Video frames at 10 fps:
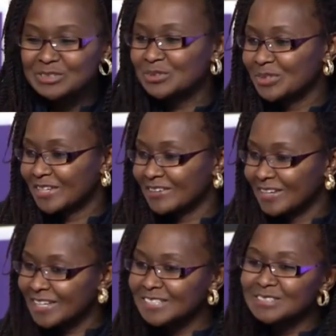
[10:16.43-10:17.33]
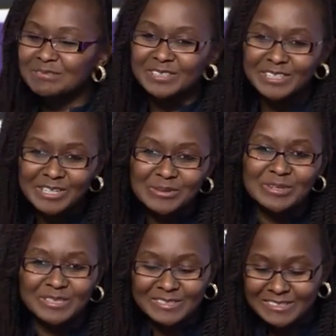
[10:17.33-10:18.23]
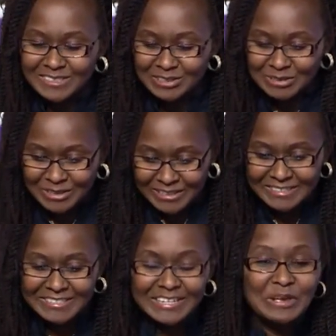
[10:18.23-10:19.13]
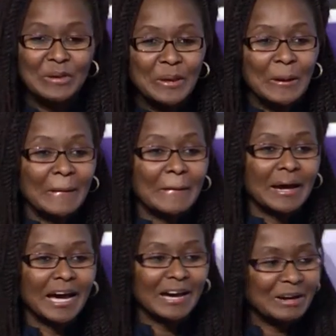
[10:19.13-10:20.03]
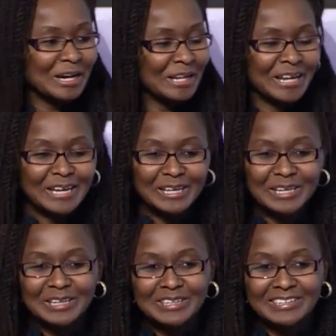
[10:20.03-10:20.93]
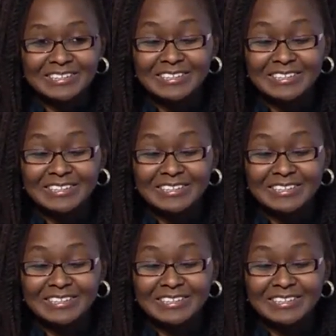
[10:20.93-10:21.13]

So they're relatively new institutions. Uh, unlike in